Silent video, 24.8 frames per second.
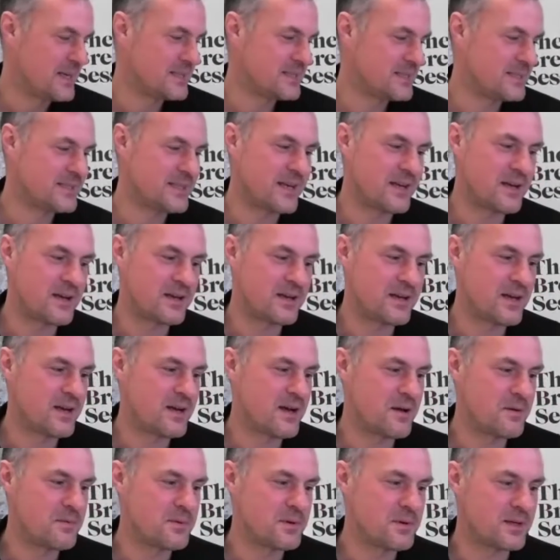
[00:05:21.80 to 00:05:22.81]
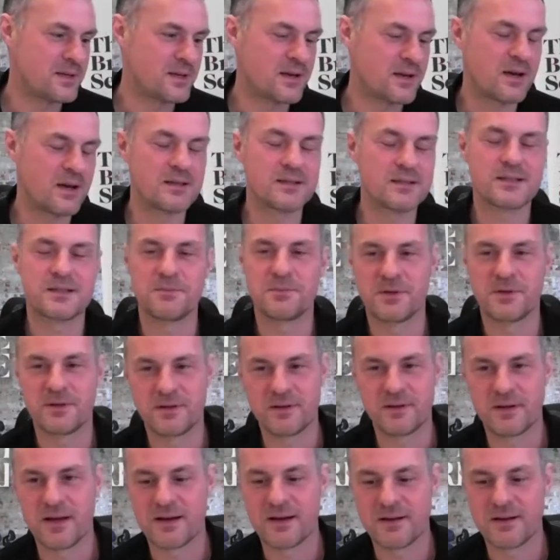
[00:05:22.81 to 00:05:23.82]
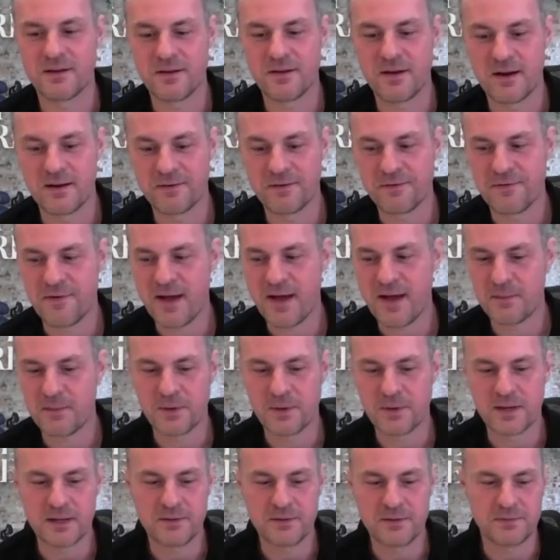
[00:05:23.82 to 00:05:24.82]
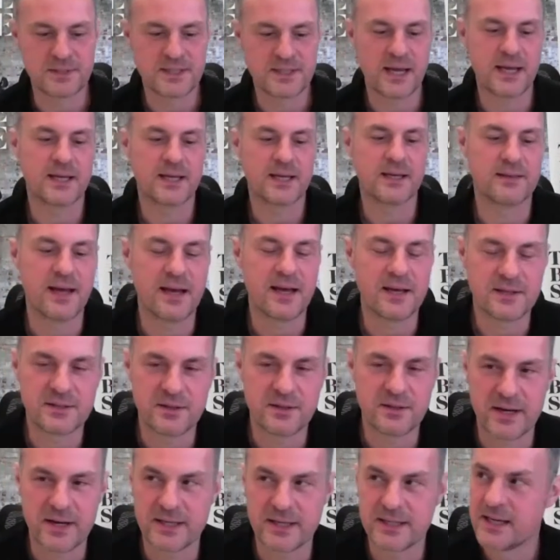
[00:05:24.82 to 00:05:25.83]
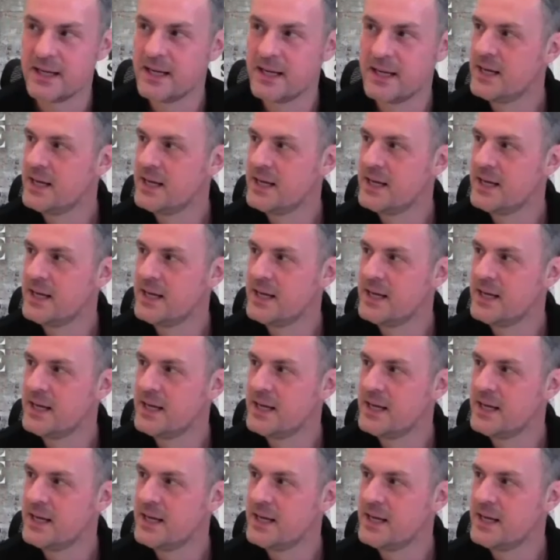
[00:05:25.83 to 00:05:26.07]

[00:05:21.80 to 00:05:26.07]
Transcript: As I say, I'm a customer and a fan, but even taking that aside,